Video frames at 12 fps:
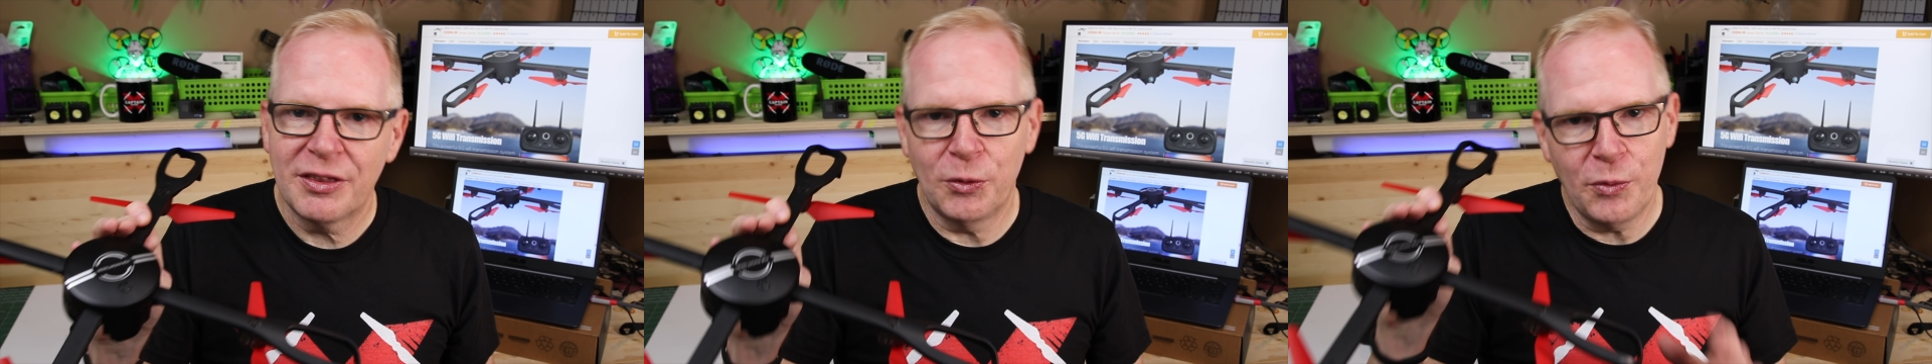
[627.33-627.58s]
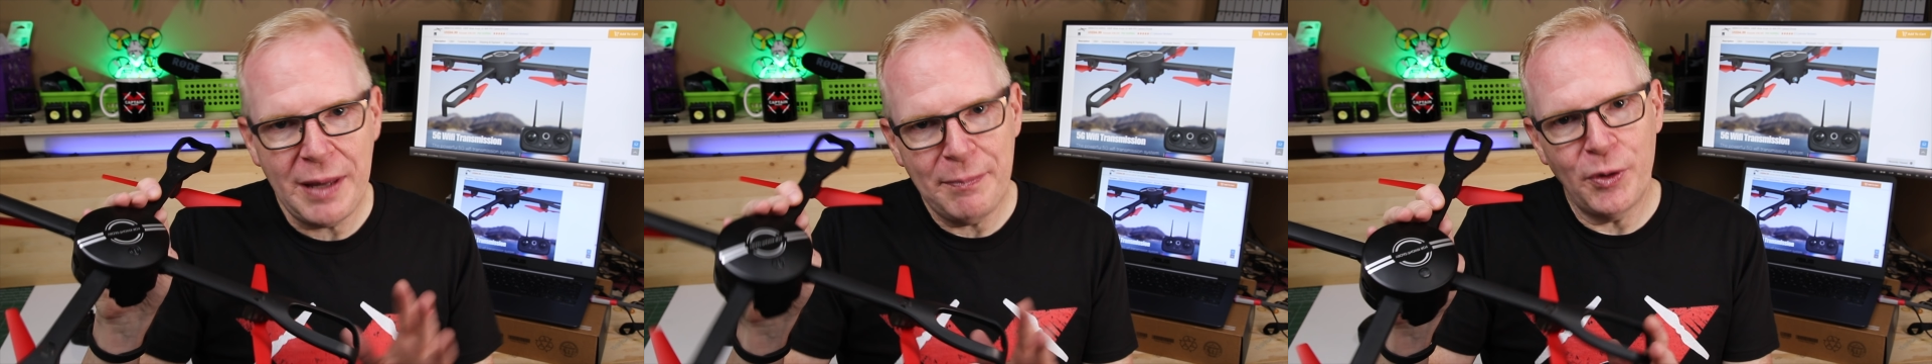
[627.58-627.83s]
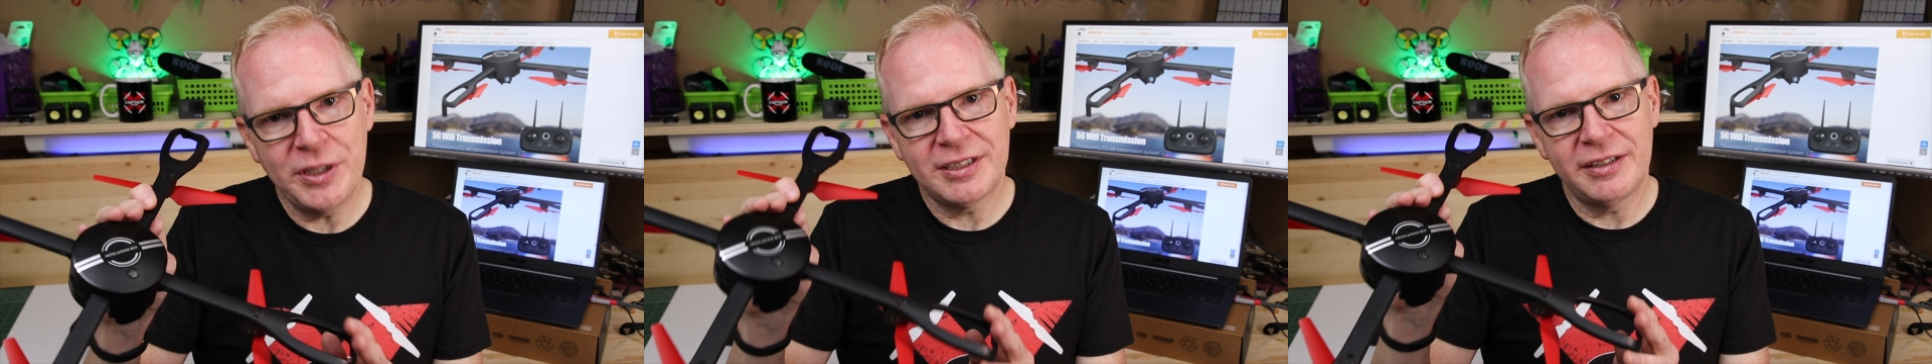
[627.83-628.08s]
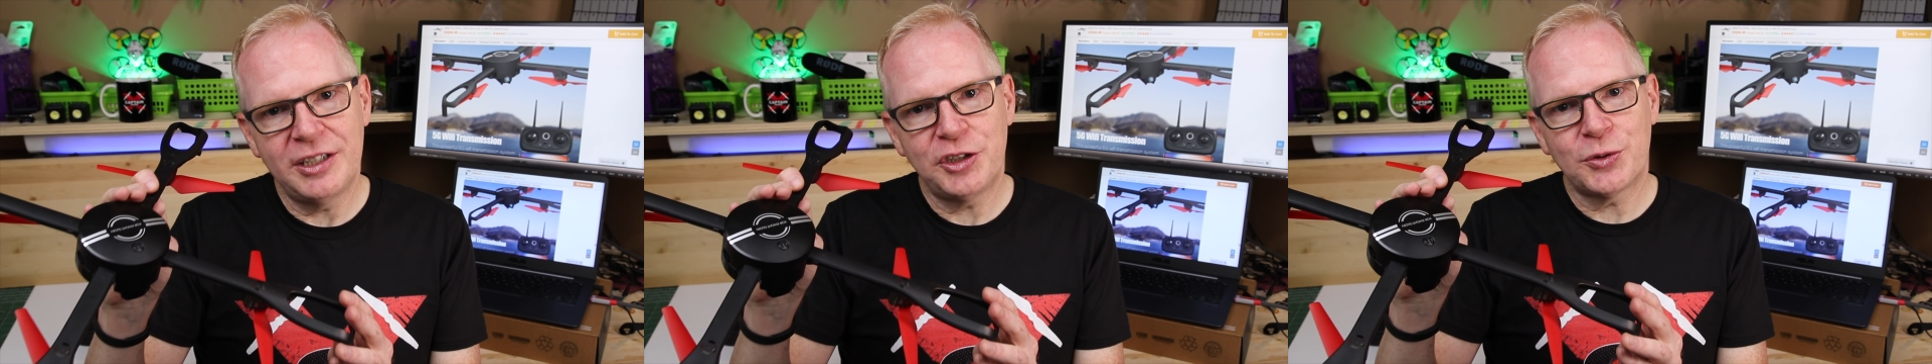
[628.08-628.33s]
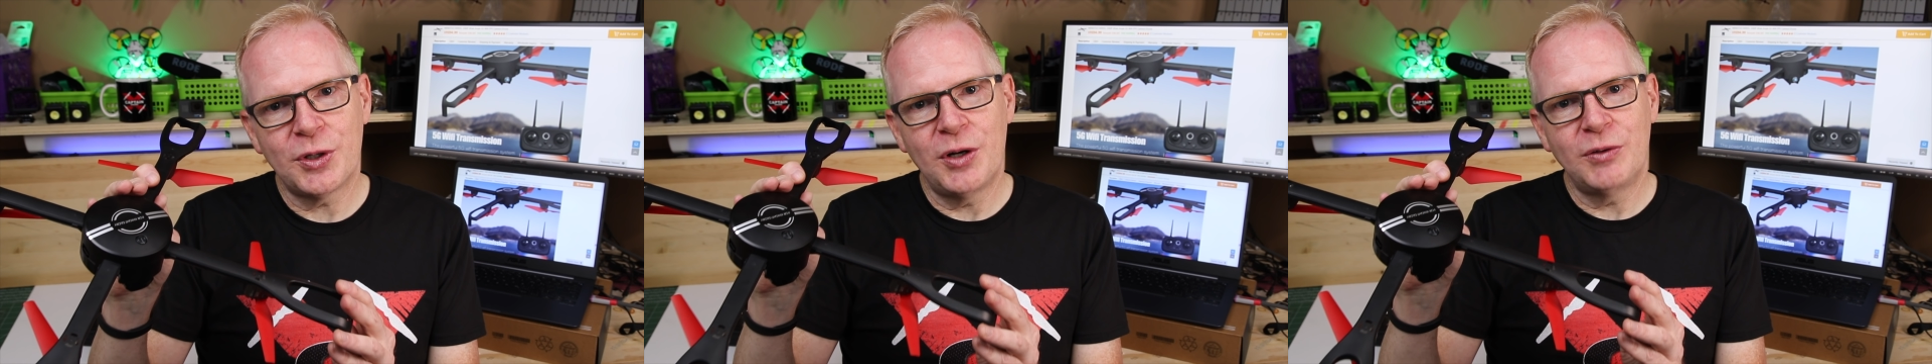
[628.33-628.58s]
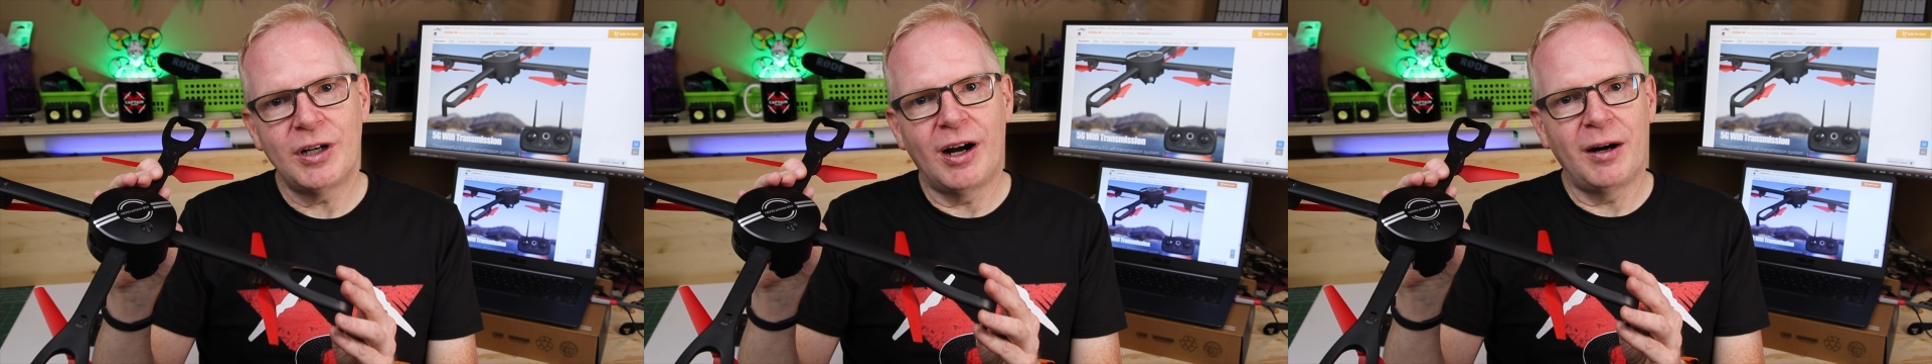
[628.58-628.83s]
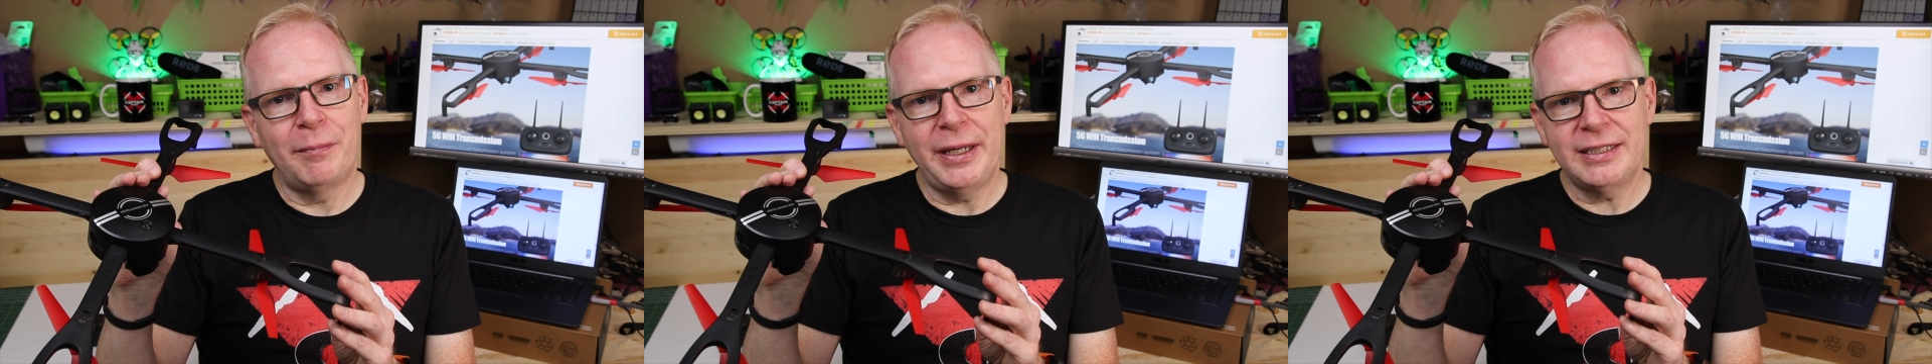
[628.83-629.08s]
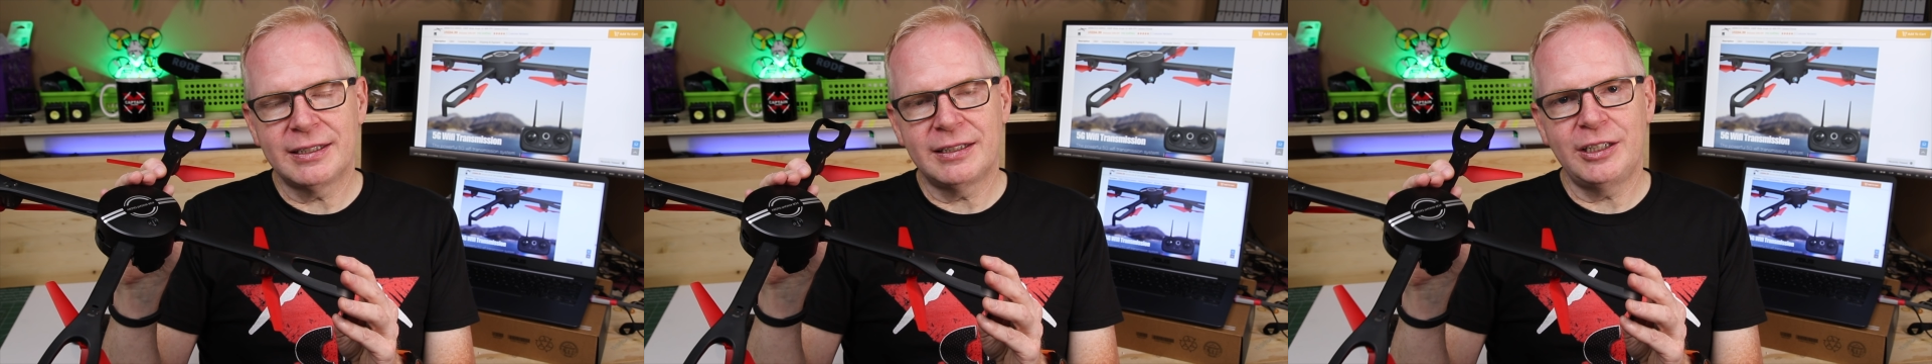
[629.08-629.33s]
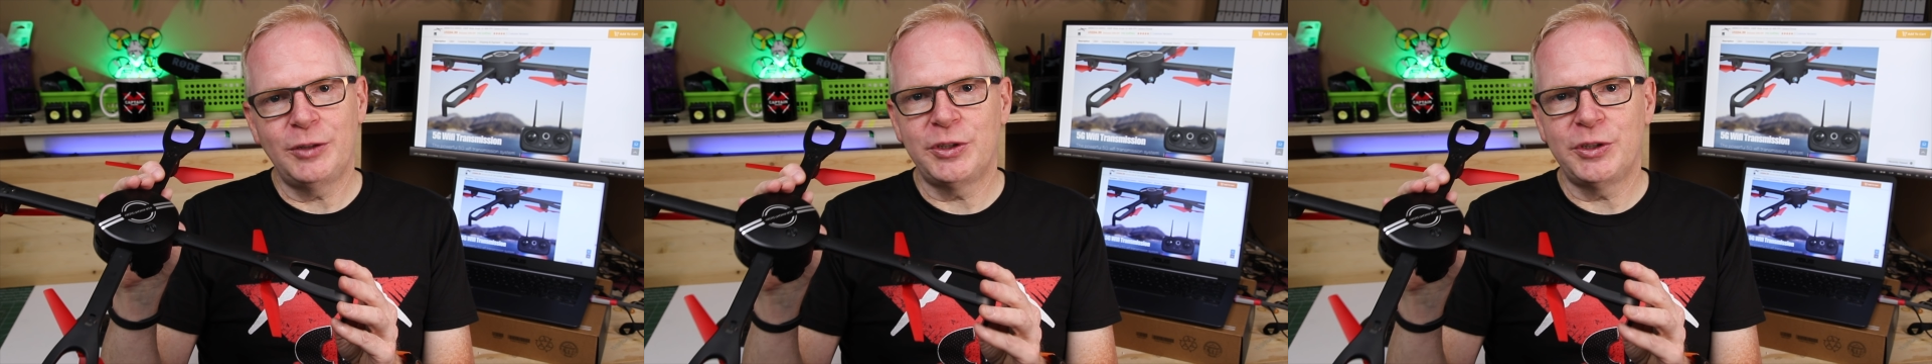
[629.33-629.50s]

The waypoints on this drone are basically you